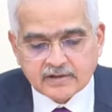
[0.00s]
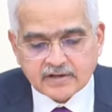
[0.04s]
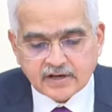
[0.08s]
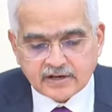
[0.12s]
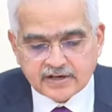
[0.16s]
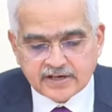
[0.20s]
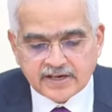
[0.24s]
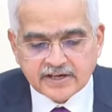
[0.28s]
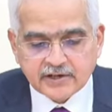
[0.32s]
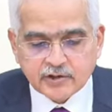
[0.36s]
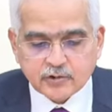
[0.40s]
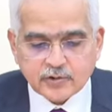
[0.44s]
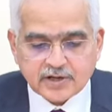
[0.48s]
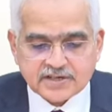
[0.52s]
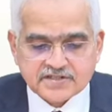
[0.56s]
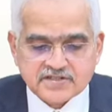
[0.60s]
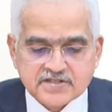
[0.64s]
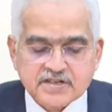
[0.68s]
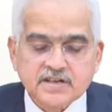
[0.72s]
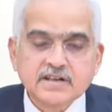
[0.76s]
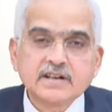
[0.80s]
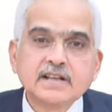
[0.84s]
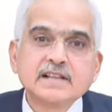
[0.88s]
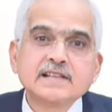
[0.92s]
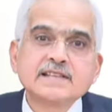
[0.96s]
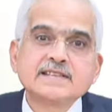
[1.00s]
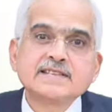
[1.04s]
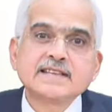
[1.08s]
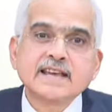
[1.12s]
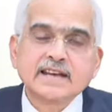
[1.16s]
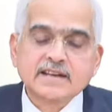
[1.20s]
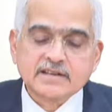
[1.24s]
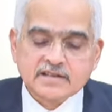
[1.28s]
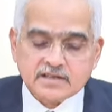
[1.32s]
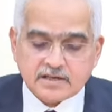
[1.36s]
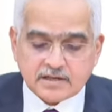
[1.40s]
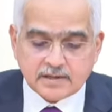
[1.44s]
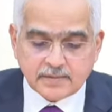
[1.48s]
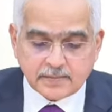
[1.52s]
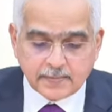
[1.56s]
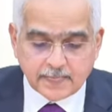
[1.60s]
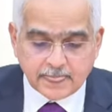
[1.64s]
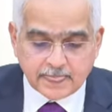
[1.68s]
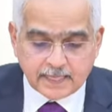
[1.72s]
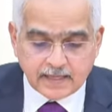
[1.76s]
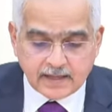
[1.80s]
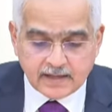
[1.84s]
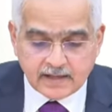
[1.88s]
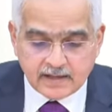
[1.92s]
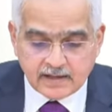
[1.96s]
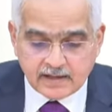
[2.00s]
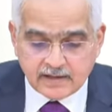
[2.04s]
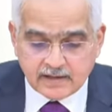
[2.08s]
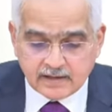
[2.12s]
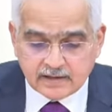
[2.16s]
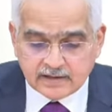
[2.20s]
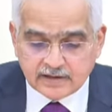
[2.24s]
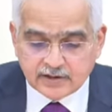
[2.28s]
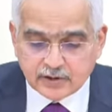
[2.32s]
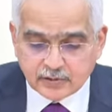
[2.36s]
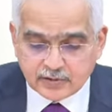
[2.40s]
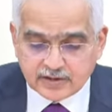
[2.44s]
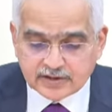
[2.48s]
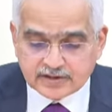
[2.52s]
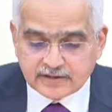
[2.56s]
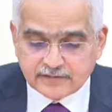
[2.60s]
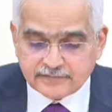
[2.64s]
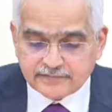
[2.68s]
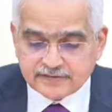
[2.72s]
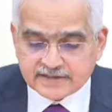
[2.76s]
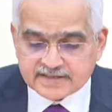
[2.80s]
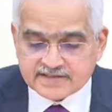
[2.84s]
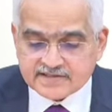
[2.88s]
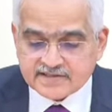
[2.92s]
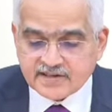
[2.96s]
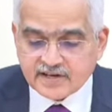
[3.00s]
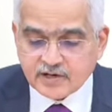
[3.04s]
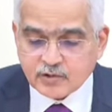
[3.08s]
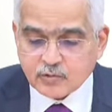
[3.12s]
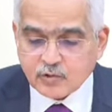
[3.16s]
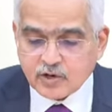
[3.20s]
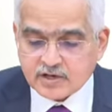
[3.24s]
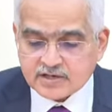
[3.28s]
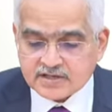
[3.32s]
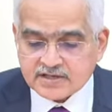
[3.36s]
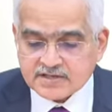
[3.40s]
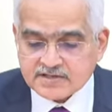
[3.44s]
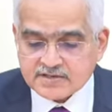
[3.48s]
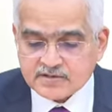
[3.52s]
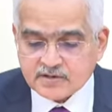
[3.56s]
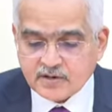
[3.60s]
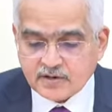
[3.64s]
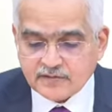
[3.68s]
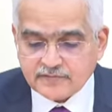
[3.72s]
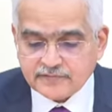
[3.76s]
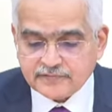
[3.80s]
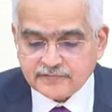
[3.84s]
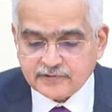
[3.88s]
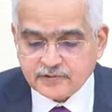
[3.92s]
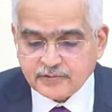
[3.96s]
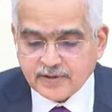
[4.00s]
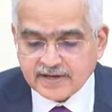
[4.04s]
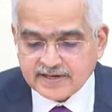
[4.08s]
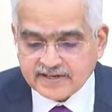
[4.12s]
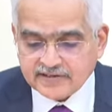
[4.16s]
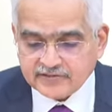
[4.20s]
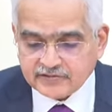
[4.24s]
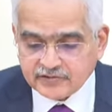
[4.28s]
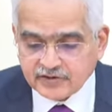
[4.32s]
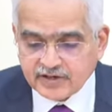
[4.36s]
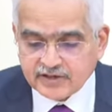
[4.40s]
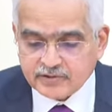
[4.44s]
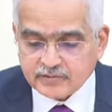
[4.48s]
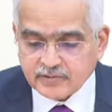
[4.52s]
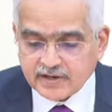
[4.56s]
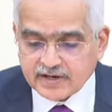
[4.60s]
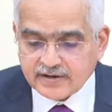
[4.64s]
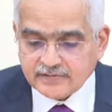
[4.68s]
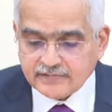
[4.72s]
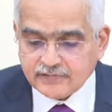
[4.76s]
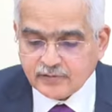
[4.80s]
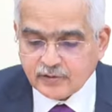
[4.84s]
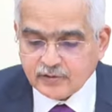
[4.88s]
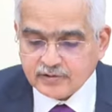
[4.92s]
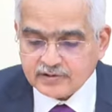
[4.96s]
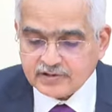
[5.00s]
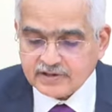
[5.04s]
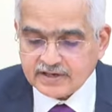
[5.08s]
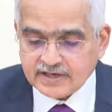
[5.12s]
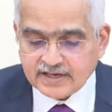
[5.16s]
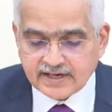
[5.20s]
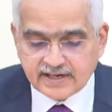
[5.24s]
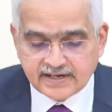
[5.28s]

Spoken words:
Turning to external sector, during the first three quarters of 23-24,